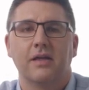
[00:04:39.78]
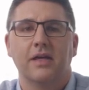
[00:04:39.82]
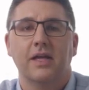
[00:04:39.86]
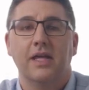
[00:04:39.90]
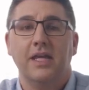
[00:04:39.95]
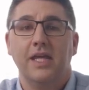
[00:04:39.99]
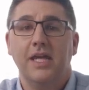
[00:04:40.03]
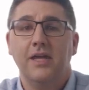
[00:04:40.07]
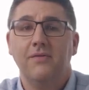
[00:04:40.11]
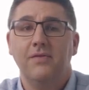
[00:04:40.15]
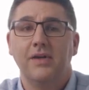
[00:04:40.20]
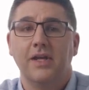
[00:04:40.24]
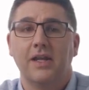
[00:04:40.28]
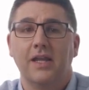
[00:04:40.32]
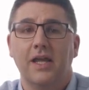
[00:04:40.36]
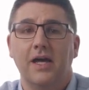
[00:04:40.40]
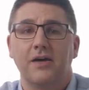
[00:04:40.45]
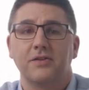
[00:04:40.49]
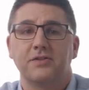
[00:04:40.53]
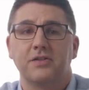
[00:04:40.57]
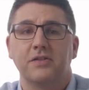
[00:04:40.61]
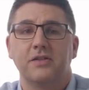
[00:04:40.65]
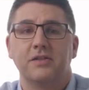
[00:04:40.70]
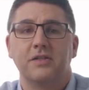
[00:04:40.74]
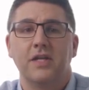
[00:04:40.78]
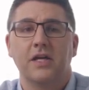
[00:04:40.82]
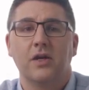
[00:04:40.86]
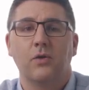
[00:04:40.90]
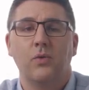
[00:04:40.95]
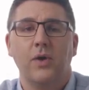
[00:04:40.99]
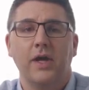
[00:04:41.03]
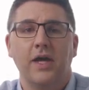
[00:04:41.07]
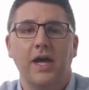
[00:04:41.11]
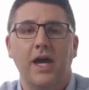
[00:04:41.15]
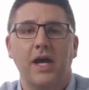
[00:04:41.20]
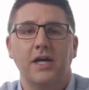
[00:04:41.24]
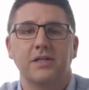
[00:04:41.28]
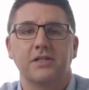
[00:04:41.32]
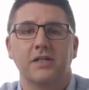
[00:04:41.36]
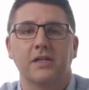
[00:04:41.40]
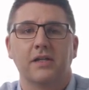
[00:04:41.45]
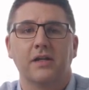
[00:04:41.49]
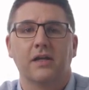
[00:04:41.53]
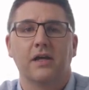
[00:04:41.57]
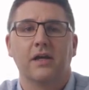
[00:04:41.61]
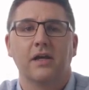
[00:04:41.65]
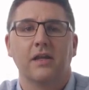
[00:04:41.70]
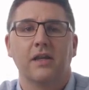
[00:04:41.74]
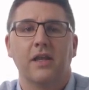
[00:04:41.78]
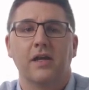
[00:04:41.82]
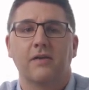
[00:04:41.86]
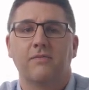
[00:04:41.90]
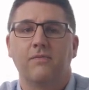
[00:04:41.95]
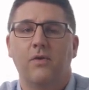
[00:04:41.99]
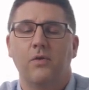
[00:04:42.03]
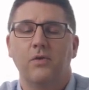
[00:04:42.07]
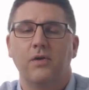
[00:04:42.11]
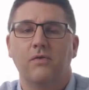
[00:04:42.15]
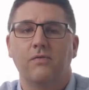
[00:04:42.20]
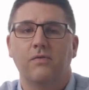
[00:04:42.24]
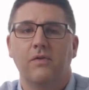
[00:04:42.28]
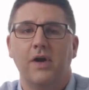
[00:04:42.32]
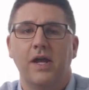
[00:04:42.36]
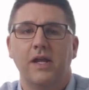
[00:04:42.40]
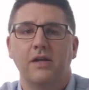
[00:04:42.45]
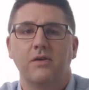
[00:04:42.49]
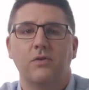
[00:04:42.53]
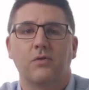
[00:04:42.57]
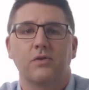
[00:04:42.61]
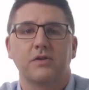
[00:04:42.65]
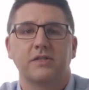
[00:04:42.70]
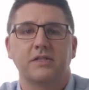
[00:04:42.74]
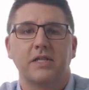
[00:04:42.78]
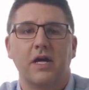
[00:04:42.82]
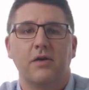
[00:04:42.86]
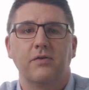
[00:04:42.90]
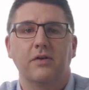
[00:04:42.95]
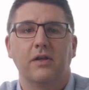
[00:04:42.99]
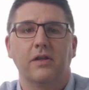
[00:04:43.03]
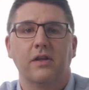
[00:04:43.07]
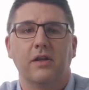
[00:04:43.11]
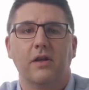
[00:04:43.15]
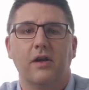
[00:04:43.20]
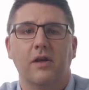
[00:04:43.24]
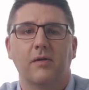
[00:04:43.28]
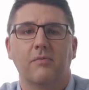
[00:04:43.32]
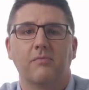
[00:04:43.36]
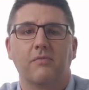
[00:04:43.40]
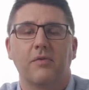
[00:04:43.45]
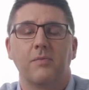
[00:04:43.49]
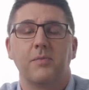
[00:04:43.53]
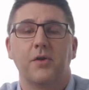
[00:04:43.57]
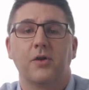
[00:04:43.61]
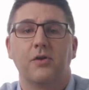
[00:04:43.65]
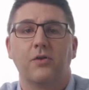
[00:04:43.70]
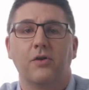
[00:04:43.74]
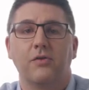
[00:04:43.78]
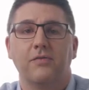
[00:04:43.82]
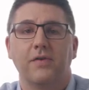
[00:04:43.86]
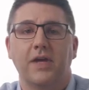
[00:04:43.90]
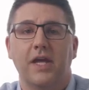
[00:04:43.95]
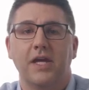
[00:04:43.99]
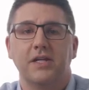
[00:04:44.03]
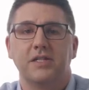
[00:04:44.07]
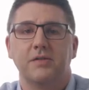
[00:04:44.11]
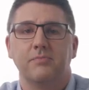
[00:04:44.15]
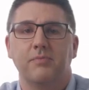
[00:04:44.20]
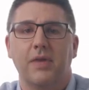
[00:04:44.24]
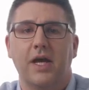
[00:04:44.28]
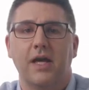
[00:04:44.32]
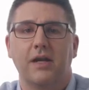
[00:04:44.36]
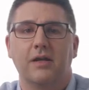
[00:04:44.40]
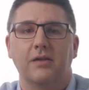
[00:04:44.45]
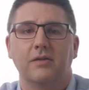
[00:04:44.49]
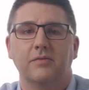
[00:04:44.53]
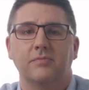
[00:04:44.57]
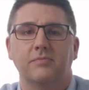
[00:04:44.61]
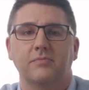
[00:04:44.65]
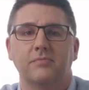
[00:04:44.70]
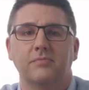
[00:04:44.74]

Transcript: It even allows you to take quick action, like phone a friend or sound an alarm from your notification panel.